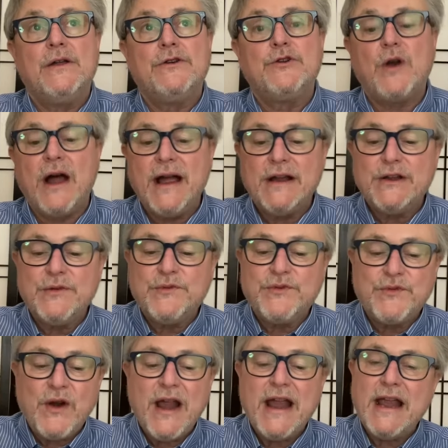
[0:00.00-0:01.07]
trying to
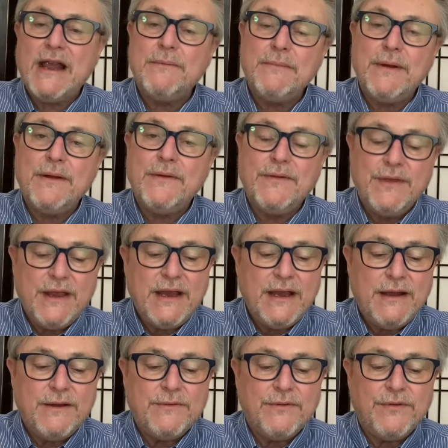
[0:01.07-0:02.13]
frame
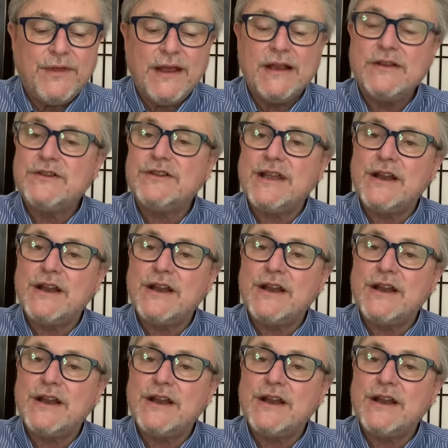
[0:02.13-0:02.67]
the things